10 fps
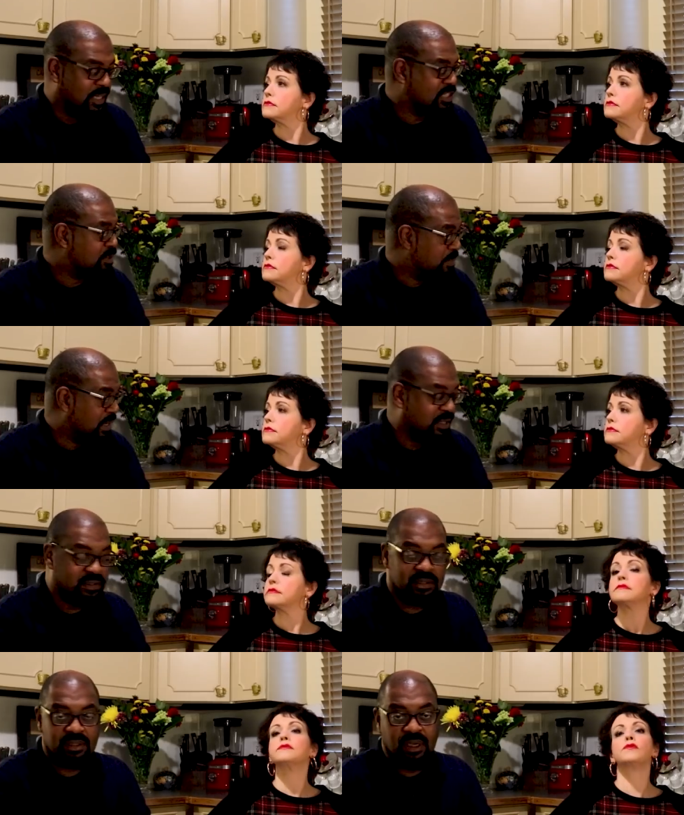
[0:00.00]
Speaker 1: the
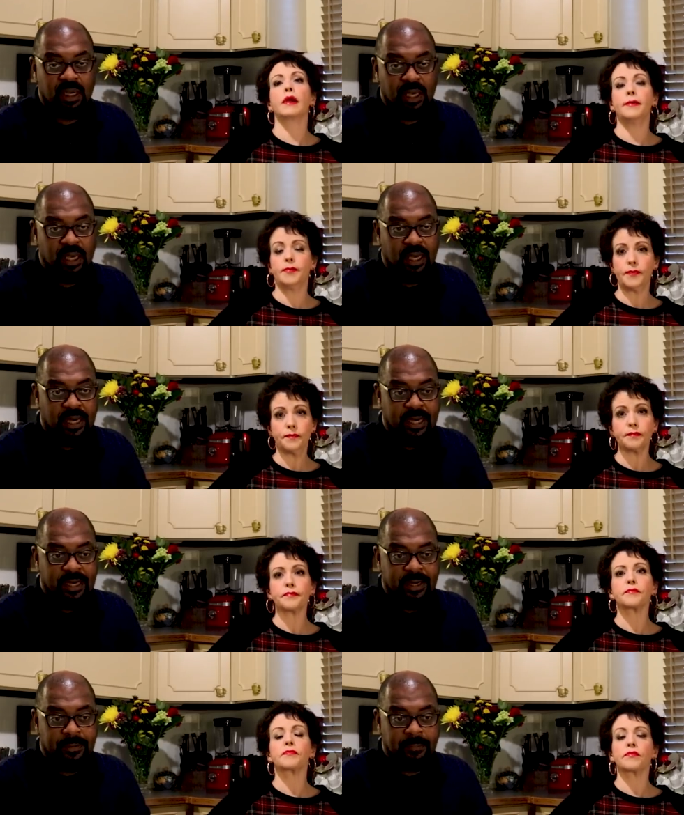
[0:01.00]
expense. Right.
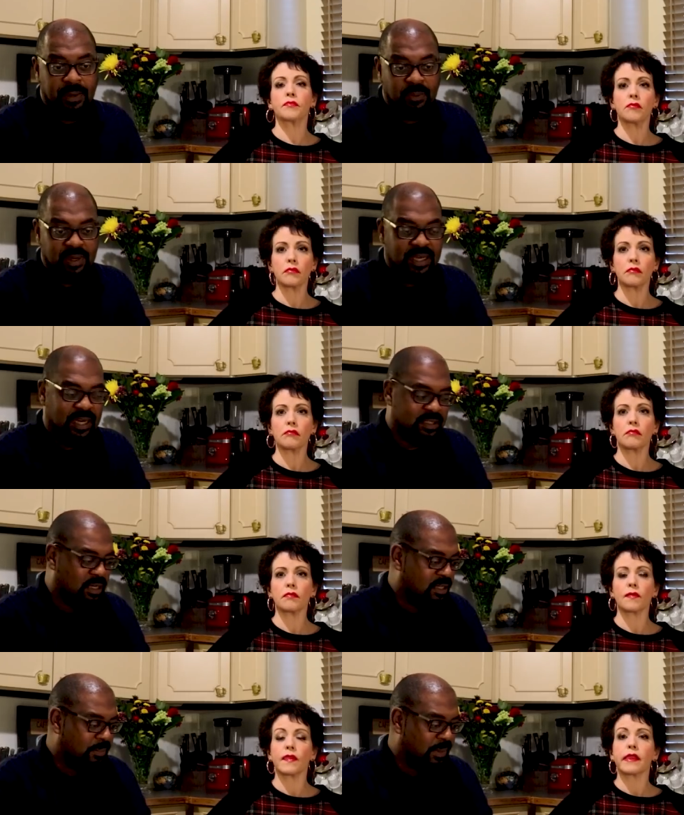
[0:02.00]
Um, and we kind of
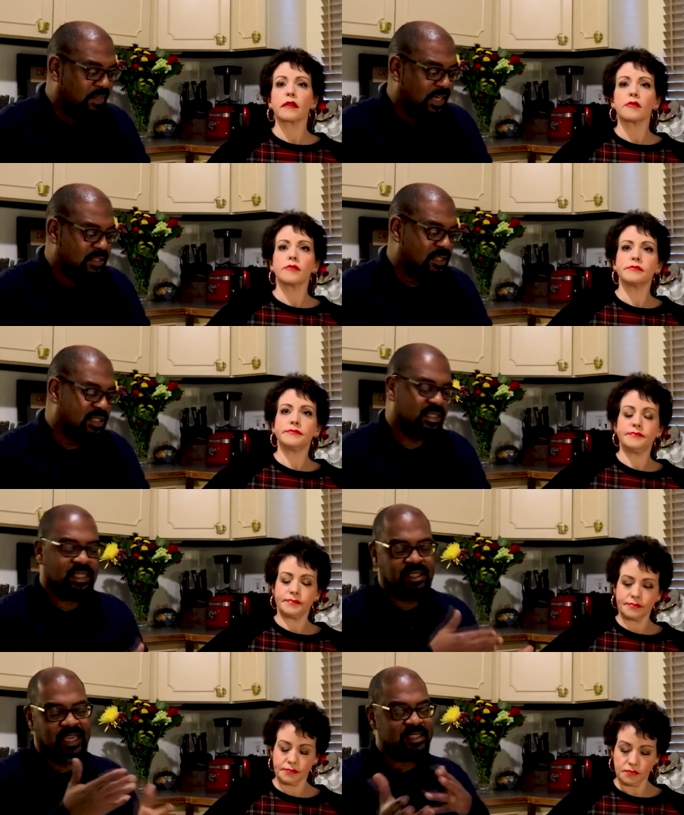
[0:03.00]
talked about that. So this,
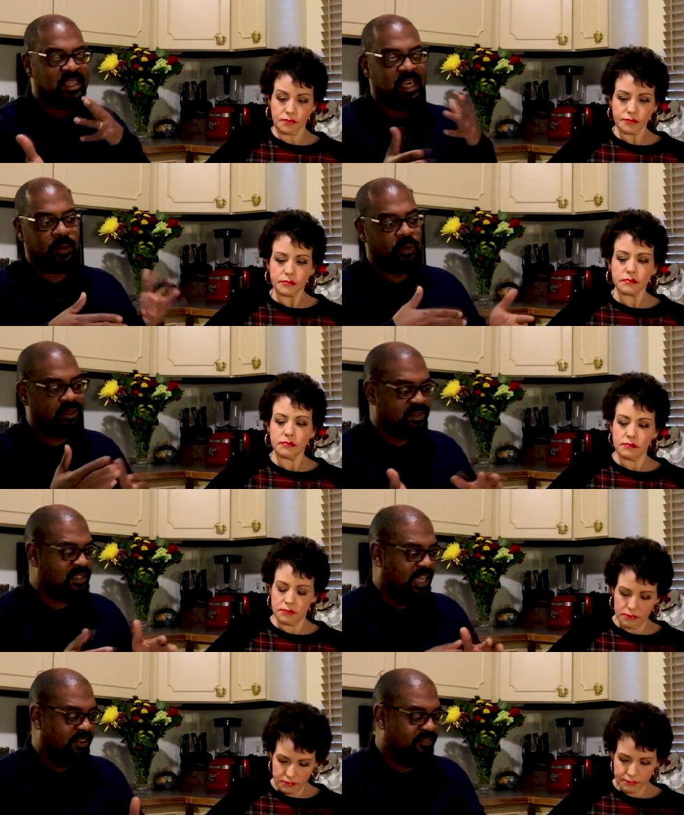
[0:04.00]
that's kind of where this
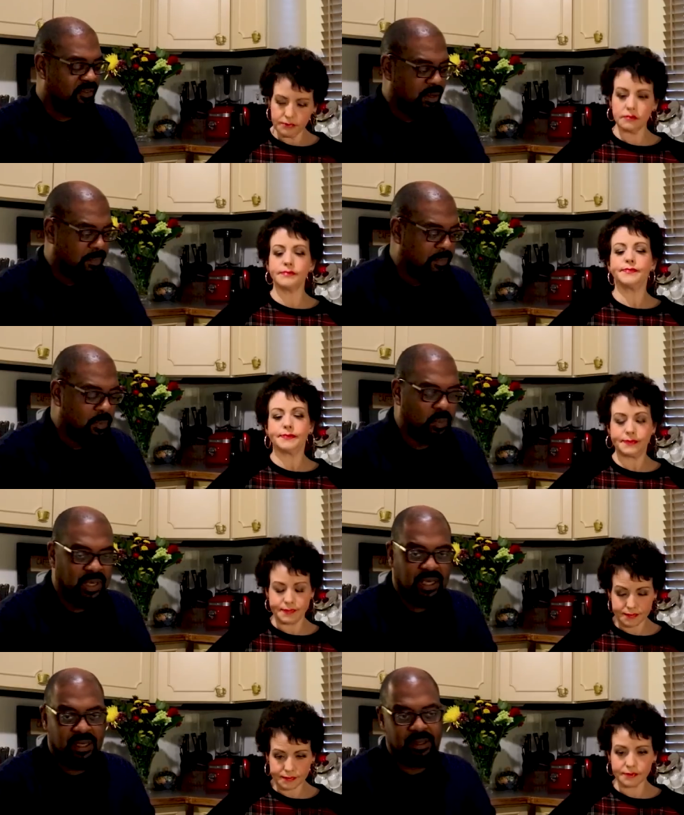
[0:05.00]
came from.
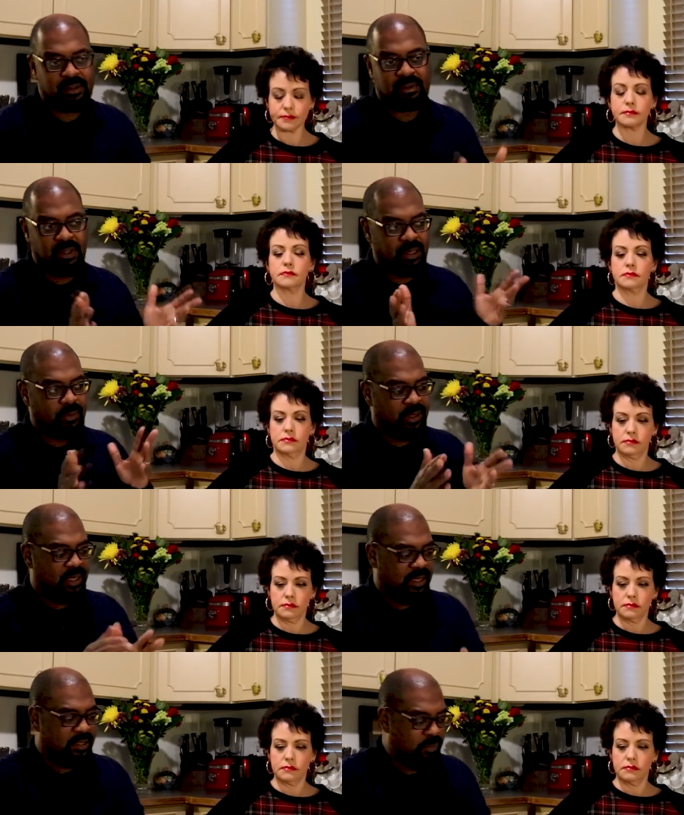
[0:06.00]
We, you know, we
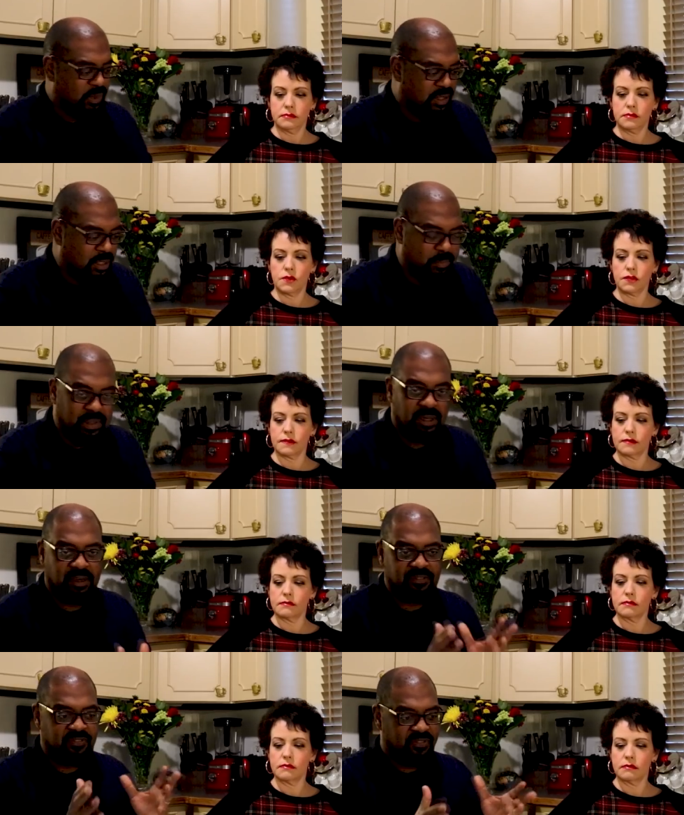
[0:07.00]
it, we thought it'd be a
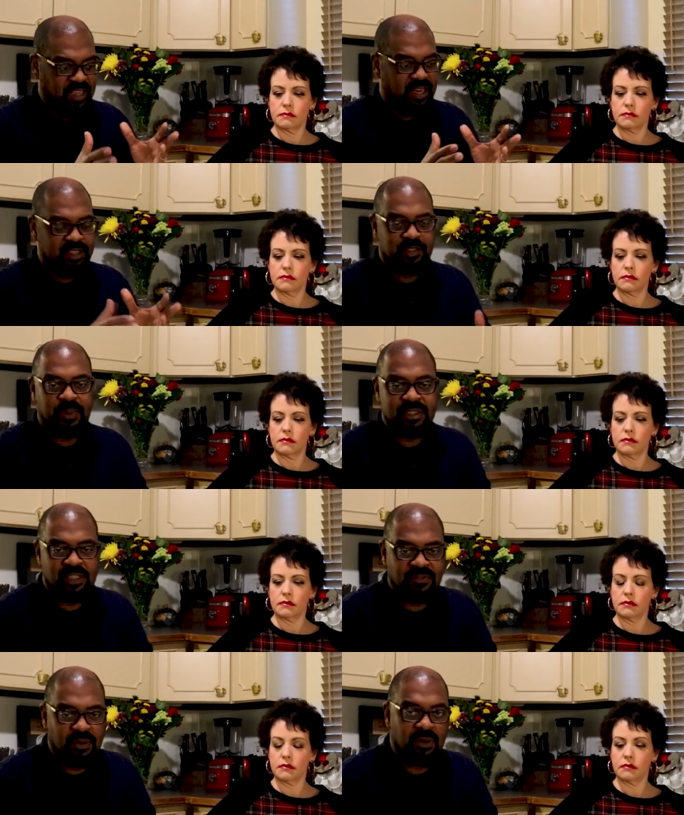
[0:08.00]
good fit,
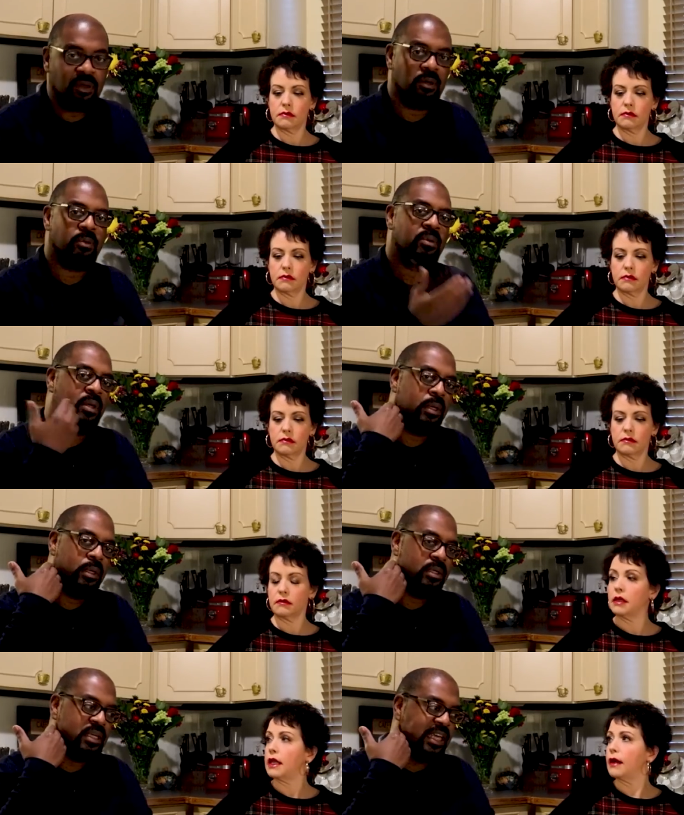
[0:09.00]
especially if you're new
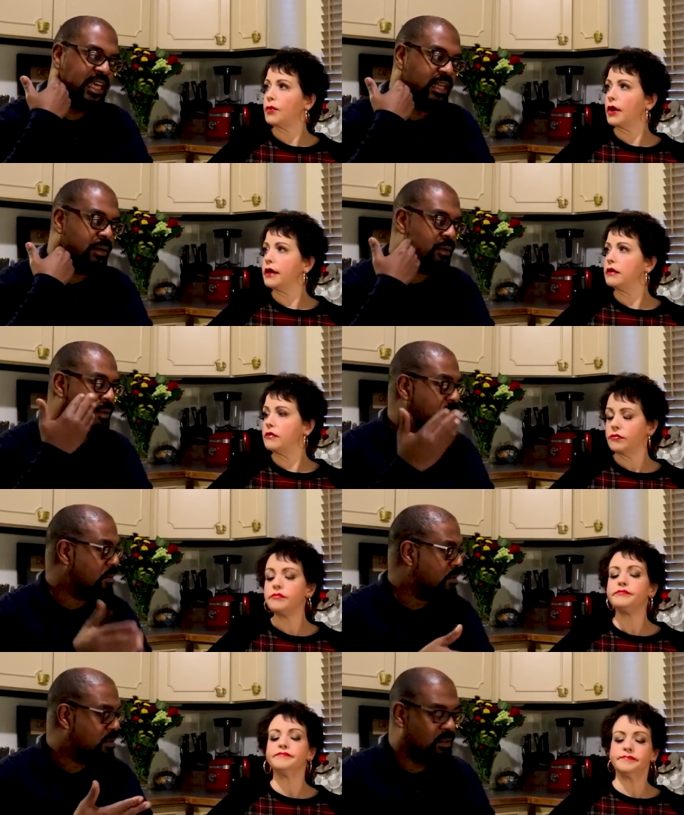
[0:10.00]
to keto,
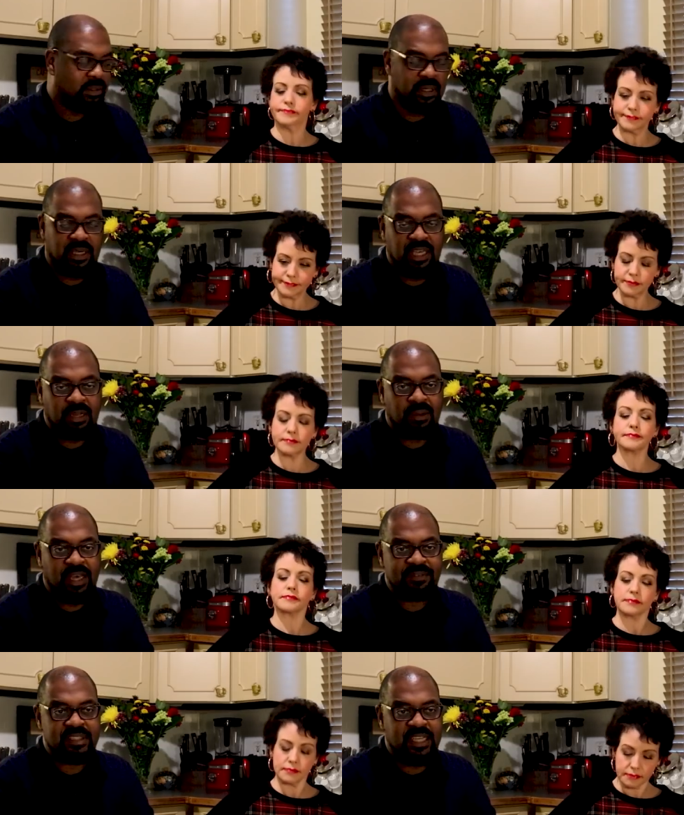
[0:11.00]
new to the keto
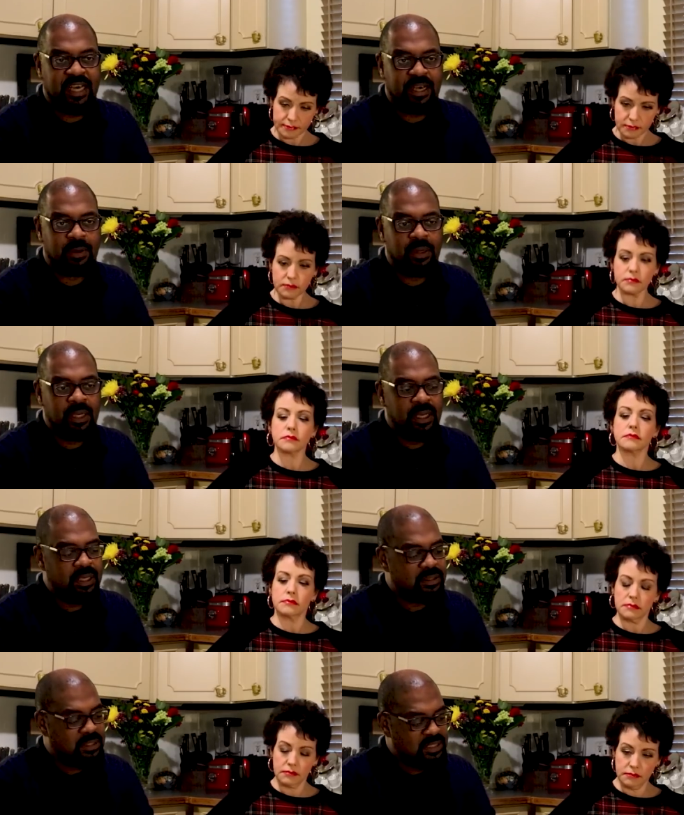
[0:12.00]
lifestyle.
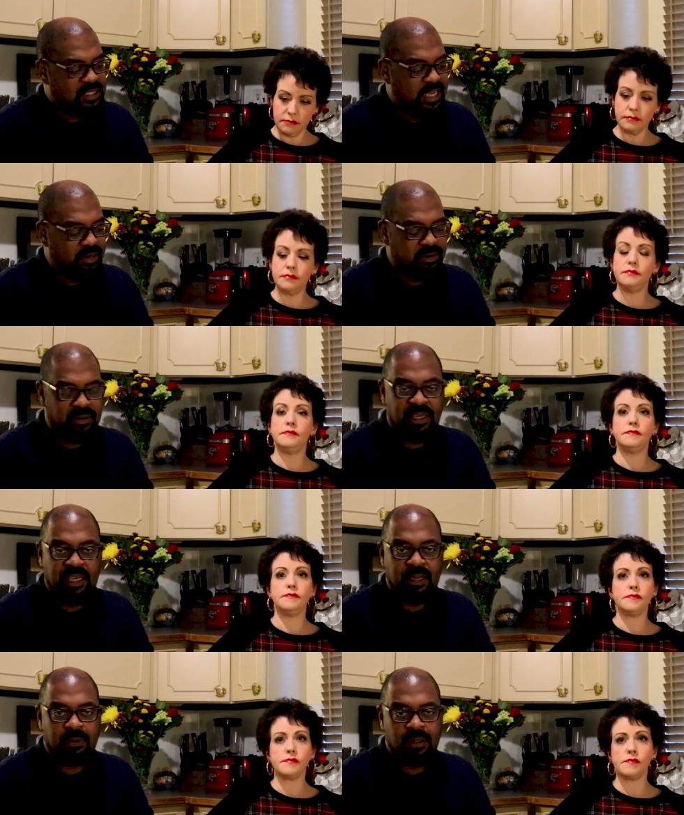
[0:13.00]
So this is how to do
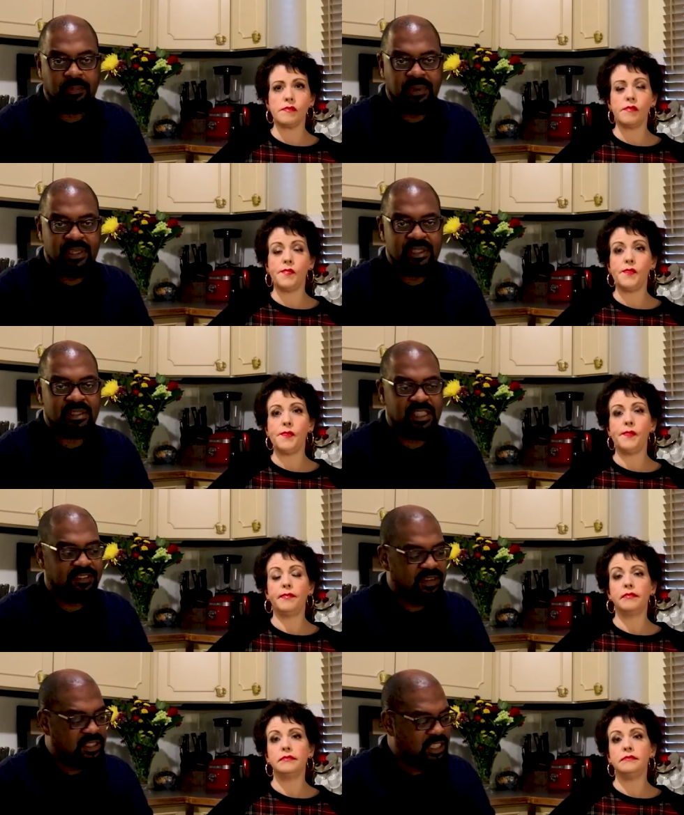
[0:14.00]
keto on the budget.
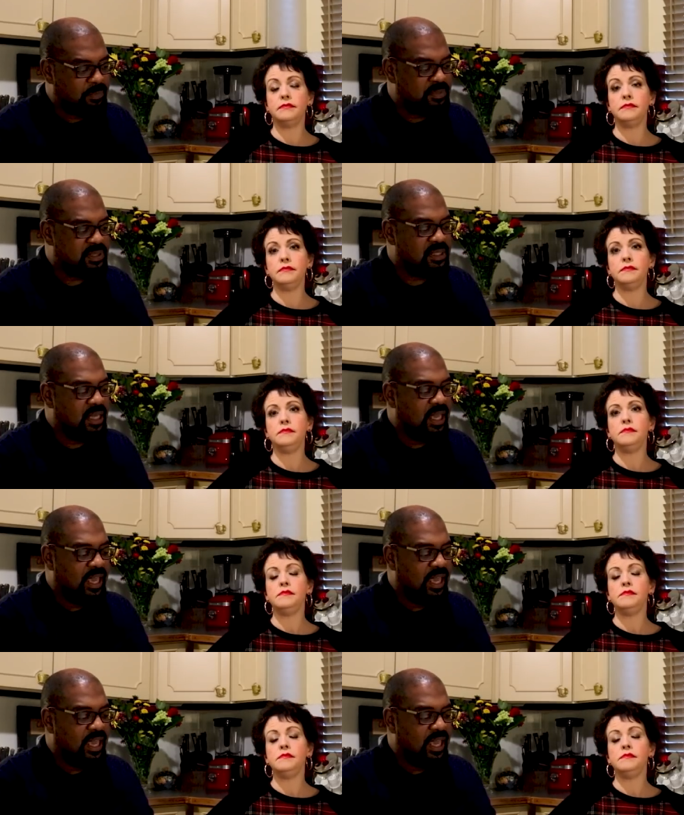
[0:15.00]
Seven tips